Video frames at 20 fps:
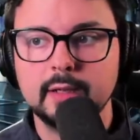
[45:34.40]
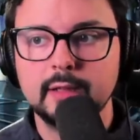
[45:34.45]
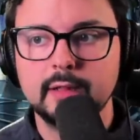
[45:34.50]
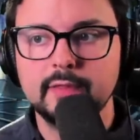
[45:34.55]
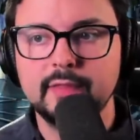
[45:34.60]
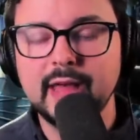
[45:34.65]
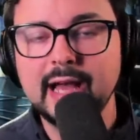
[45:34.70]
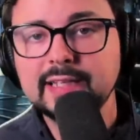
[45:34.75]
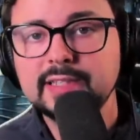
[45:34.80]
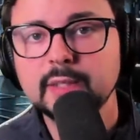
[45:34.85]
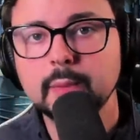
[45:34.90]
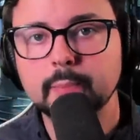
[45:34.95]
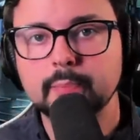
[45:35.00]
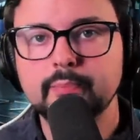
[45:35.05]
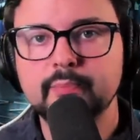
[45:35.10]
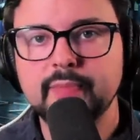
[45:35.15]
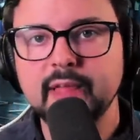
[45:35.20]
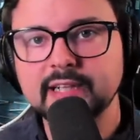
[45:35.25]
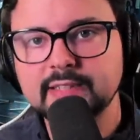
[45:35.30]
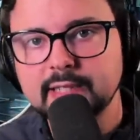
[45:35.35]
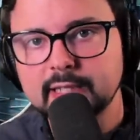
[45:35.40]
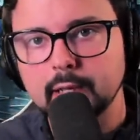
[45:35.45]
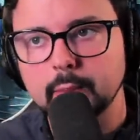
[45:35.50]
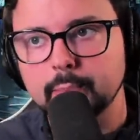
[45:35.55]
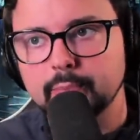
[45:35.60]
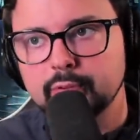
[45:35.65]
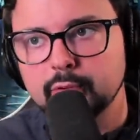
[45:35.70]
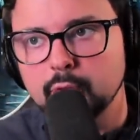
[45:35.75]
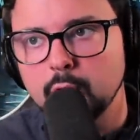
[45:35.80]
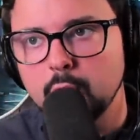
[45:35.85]
That's like a
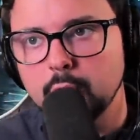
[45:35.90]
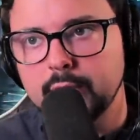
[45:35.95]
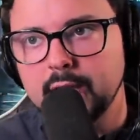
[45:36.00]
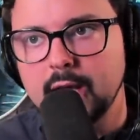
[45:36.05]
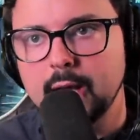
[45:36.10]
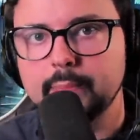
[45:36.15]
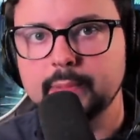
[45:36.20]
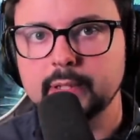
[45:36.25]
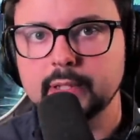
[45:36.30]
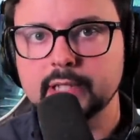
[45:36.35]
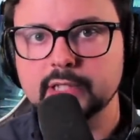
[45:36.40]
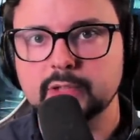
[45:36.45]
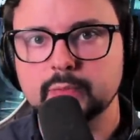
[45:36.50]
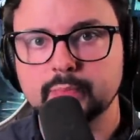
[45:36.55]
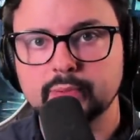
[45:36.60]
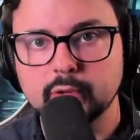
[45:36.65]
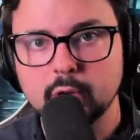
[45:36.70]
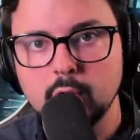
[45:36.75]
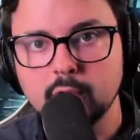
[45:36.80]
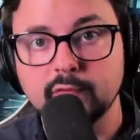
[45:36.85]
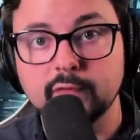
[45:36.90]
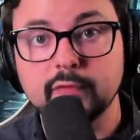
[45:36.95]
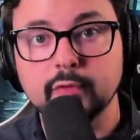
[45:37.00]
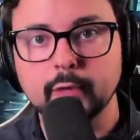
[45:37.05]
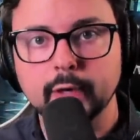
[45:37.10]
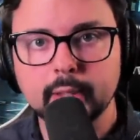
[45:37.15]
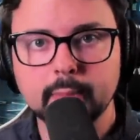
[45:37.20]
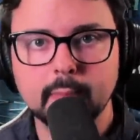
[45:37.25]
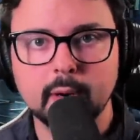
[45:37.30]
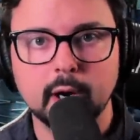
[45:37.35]
pro-capitalist,
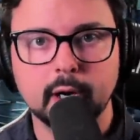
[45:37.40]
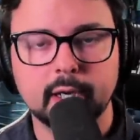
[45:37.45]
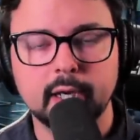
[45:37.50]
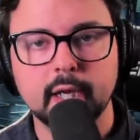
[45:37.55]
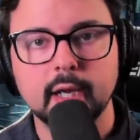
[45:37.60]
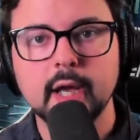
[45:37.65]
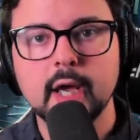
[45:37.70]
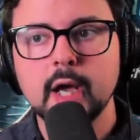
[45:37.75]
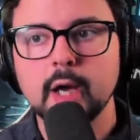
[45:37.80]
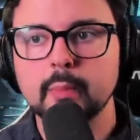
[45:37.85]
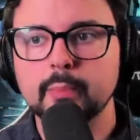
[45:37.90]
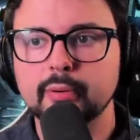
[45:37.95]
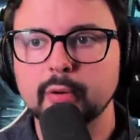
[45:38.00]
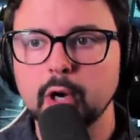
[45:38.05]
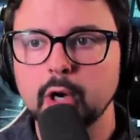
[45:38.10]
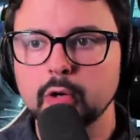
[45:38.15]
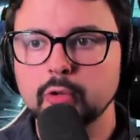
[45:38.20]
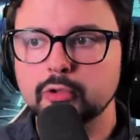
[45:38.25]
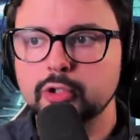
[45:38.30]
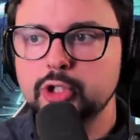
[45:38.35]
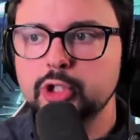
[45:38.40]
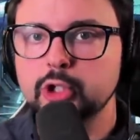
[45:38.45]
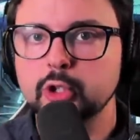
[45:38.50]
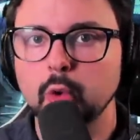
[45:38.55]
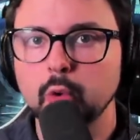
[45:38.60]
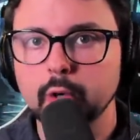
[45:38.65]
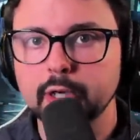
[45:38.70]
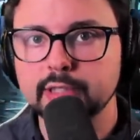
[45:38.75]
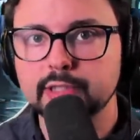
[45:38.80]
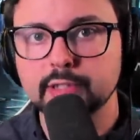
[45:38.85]
pro-free market,
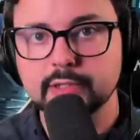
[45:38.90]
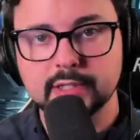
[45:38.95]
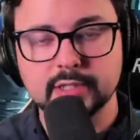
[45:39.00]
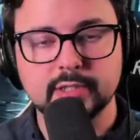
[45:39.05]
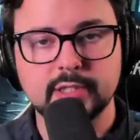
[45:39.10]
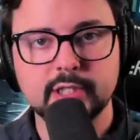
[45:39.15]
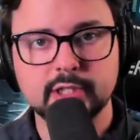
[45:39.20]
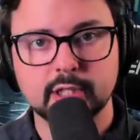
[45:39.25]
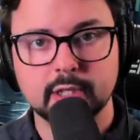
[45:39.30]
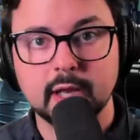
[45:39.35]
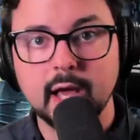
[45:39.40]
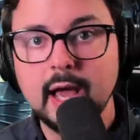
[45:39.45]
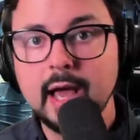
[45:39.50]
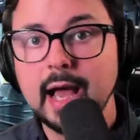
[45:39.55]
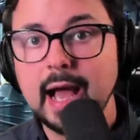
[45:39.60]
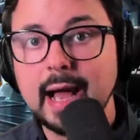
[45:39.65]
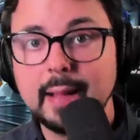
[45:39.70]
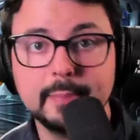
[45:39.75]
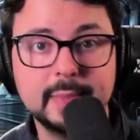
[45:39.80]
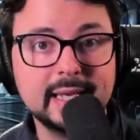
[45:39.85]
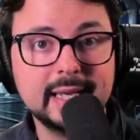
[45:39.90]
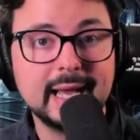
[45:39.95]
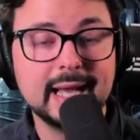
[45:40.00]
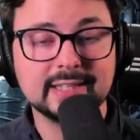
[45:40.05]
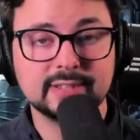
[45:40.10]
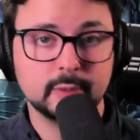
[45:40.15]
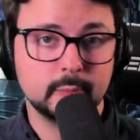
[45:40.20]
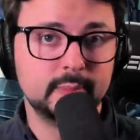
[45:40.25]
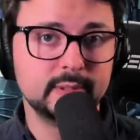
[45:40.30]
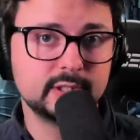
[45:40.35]
pro-choice decision. Me
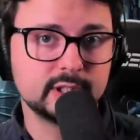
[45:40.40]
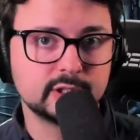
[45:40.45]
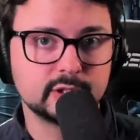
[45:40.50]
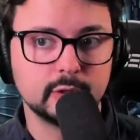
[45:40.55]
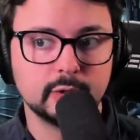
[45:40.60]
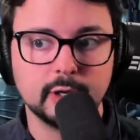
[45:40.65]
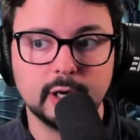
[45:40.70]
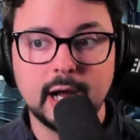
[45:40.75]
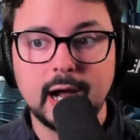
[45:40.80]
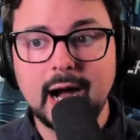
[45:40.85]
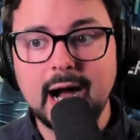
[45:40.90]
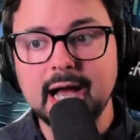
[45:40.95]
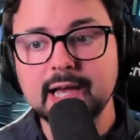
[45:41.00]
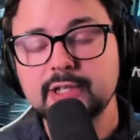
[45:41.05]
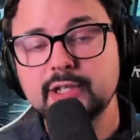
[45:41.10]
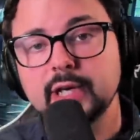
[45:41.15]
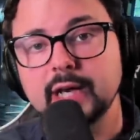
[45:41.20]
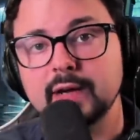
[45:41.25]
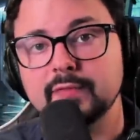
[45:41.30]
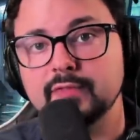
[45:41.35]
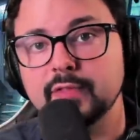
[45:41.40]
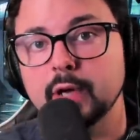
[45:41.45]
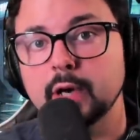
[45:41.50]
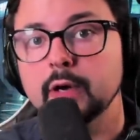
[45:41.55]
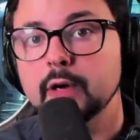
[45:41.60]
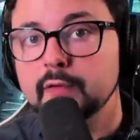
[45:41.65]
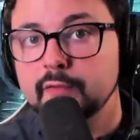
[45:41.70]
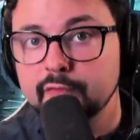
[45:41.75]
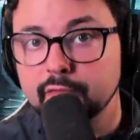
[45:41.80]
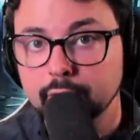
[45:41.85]
as a business owner, I should have the
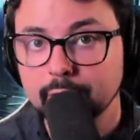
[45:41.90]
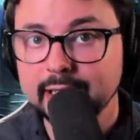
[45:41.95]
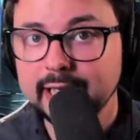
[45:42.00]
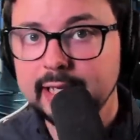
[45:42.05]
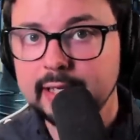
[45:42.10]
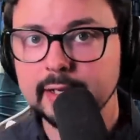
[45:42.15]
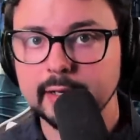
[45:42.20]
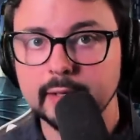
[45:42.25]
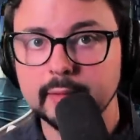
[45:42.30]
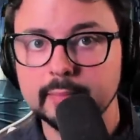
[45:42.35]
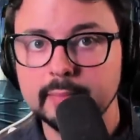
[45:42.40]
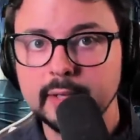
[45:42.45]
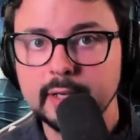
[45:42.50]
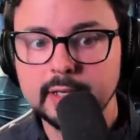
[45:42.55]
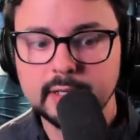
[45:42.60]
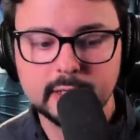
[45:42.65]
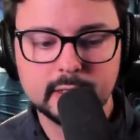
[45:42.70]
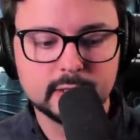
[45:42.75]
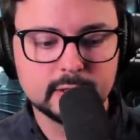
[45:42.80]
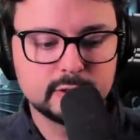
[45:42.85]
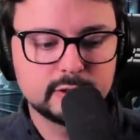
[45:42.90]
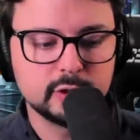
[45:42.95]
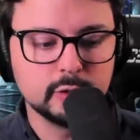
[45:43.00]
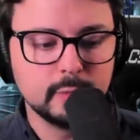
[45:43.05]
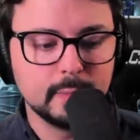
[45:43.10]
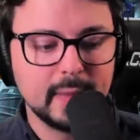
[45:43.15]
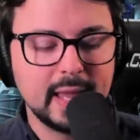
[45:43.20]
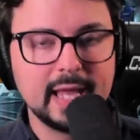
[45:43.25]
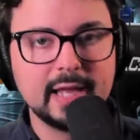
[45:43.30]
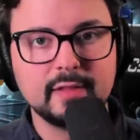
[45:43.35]
freedom to
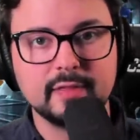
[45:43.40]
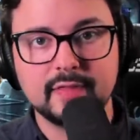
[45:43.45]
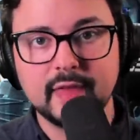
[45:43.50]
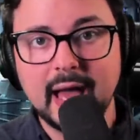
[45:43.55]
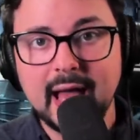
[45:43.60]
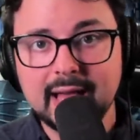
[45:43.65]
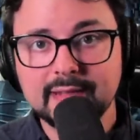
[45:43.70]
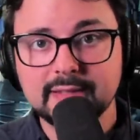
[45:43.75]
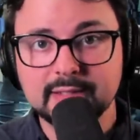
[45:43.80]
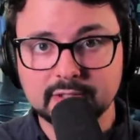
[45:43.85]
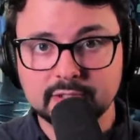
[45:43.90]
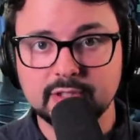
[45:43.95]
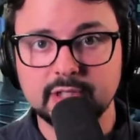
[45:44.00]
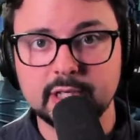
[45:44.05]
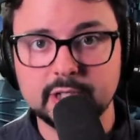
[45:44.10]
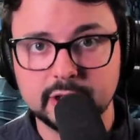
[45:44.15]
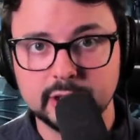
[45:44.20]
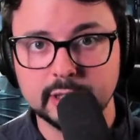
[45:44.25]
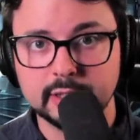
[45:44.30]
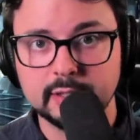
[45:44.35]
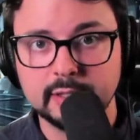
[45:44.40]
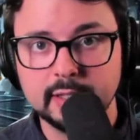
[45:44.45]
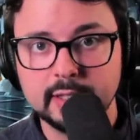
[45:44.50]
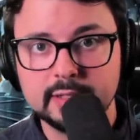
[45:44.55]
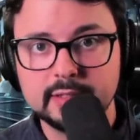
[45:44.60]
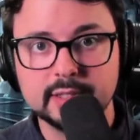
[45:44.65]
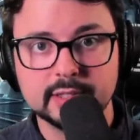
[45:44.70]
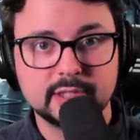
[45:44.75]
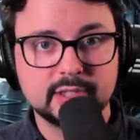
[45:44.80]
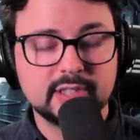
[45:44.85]
make that decision
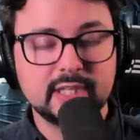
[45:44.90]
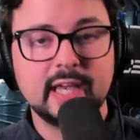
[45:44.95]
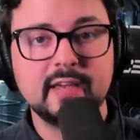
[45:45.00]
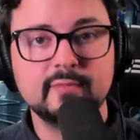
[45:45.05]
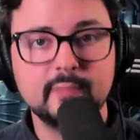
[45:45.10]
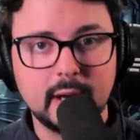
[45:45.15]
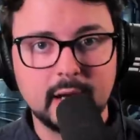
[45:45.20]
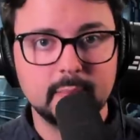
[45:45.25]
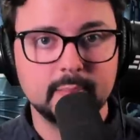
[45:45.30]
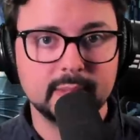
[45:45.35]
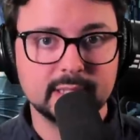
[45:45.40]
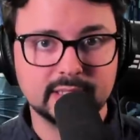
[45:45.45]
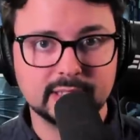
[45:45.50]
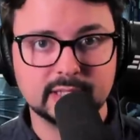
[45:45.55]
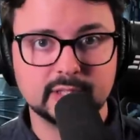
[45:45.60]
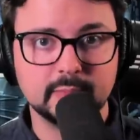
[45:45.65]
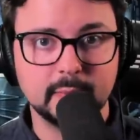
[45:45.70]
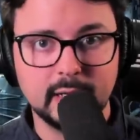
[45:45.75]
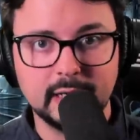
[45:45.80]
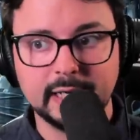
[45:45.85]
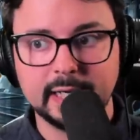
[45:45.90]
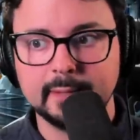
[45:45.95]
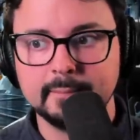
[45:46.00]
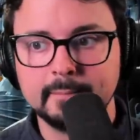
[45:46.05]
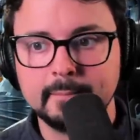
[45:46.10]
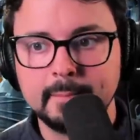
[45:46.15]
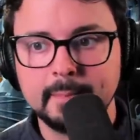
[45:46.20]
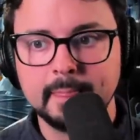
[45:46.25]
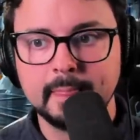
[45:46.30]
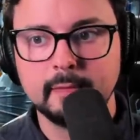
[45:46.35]
to save my business money,
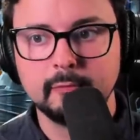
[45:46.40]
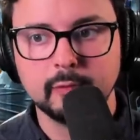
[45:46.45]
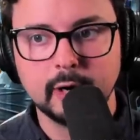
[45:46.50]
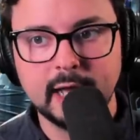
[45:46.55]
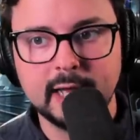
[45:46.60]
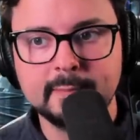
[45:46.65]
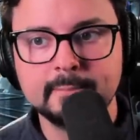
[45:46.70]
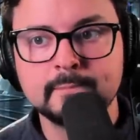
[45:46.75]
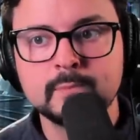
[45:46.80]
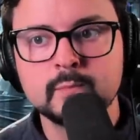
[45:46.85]
right?